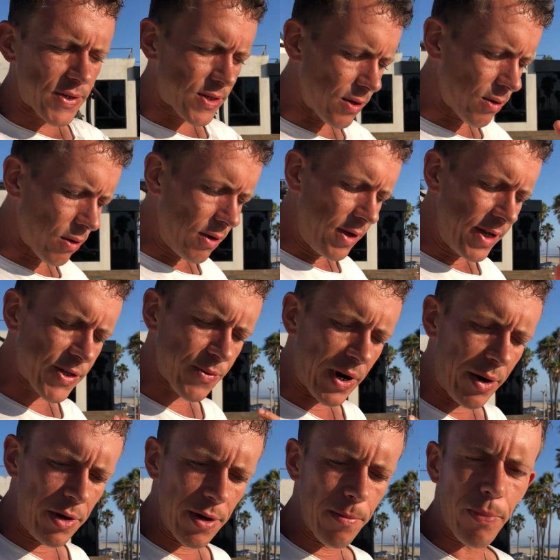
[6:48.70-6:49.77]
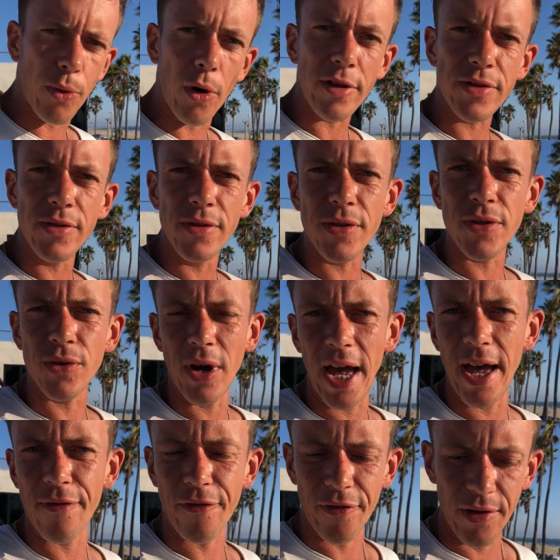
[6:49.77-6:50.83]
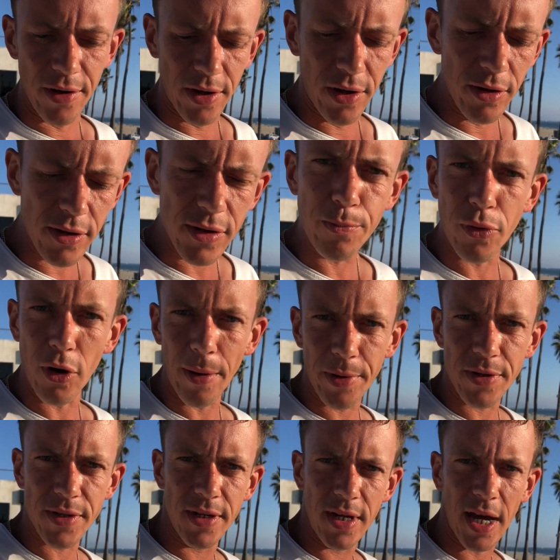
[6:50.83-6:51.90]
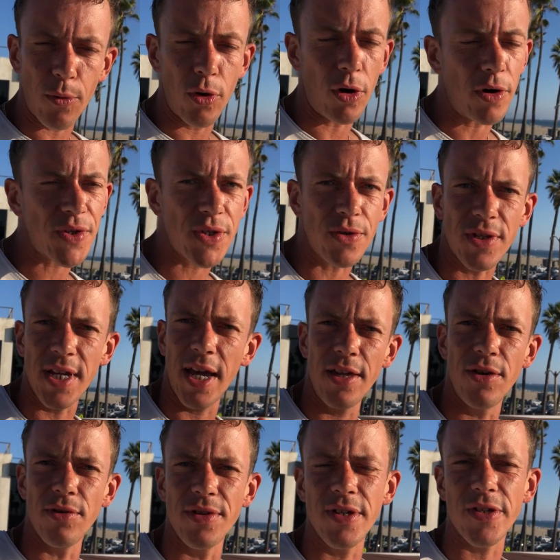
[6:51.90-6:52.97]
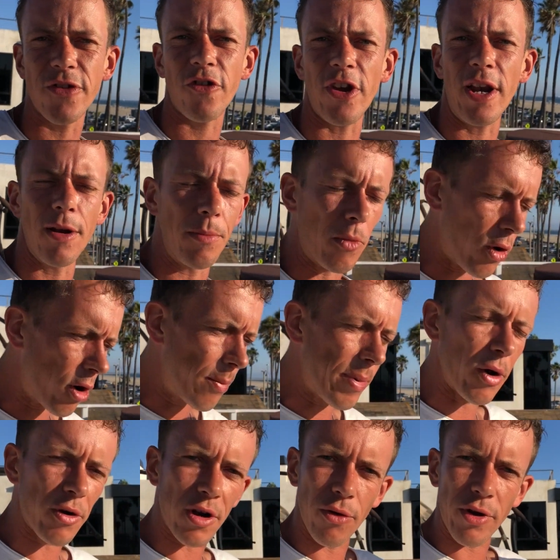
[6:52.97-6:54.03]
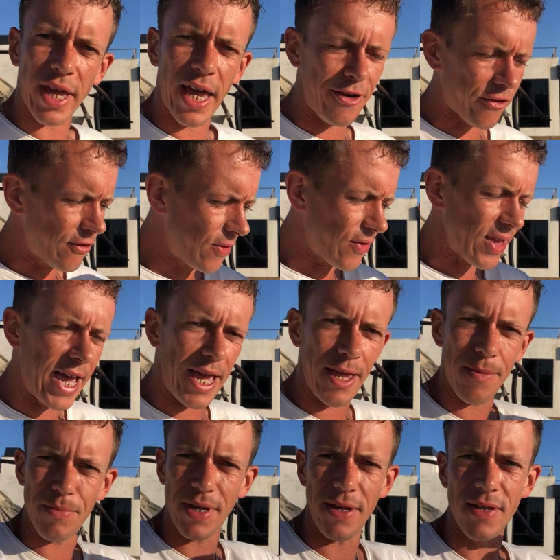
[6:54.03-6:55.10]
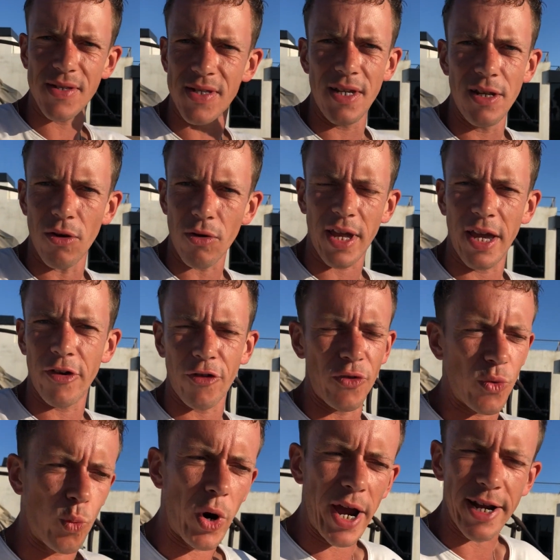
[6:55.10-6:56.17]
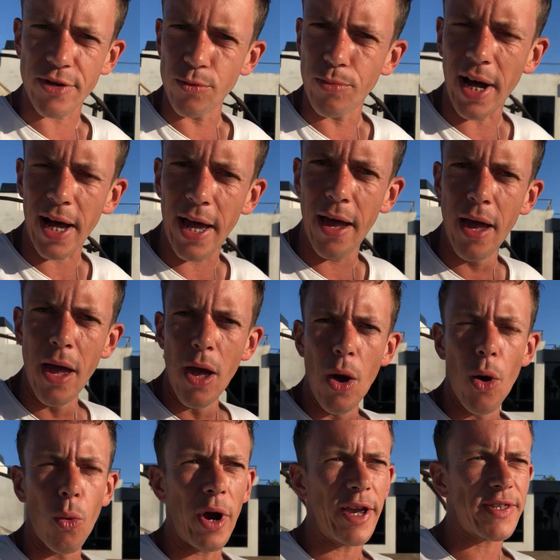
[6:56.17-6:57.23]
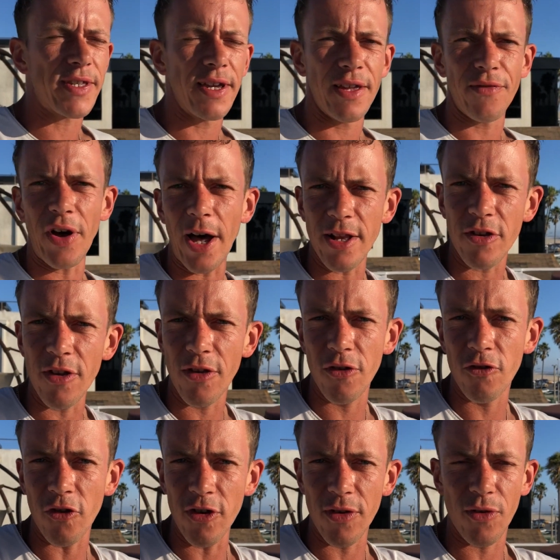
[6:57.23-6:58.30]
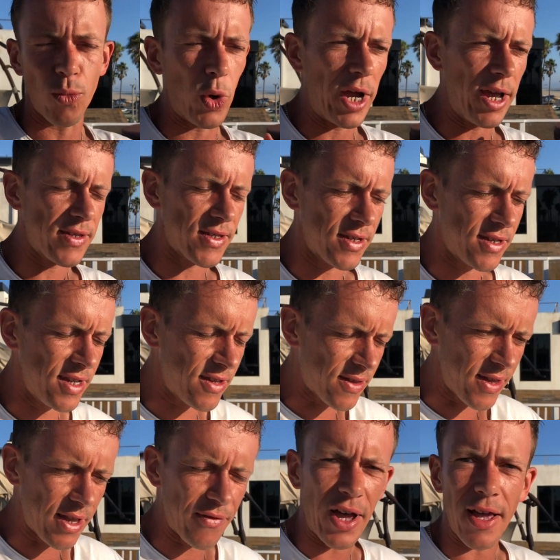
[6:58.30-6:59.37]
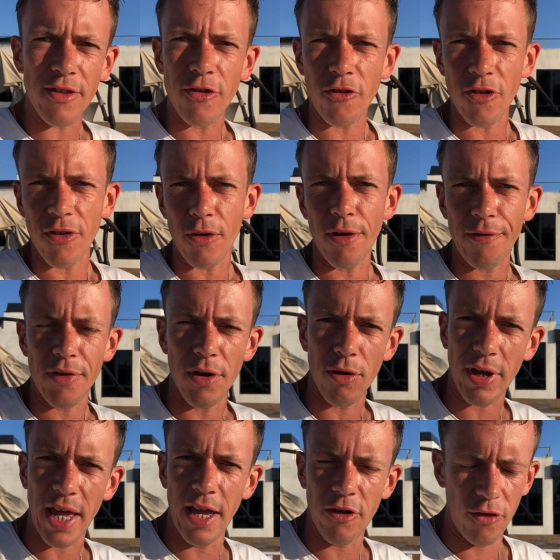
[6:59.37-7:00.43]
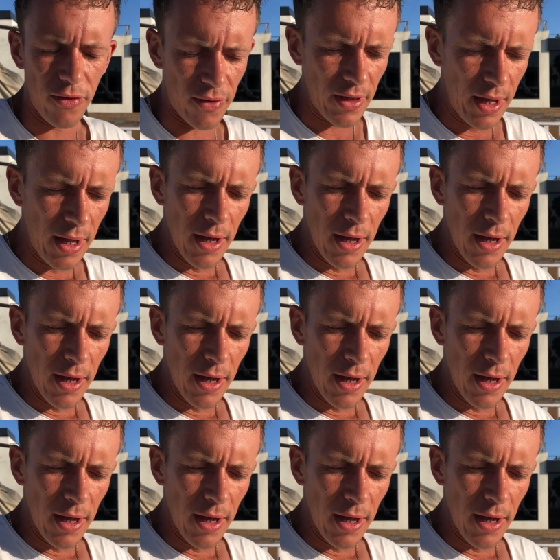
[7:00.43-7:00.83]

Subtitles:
So it's very important to have a good property. I will also tell you in this channel more about locations, A, B, C locations, where to buy, where's the advantages, where's the disadvantages of the locations.